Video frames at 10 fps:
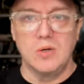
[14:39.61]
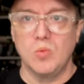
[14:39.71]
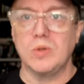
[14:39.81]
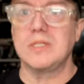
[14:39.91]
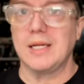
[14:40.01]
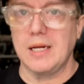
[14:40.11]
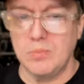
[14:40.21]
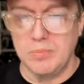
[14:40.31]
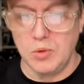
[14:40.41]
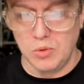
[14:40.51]
wants to get on
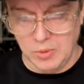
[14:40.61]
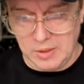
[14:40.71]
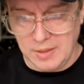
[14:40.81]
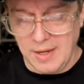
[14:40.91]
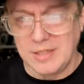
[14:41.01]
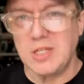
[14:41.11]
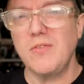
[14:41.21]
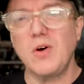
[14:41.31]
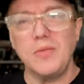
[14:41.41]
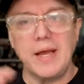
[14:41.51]
board with. And so
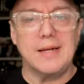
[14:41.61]
you've got that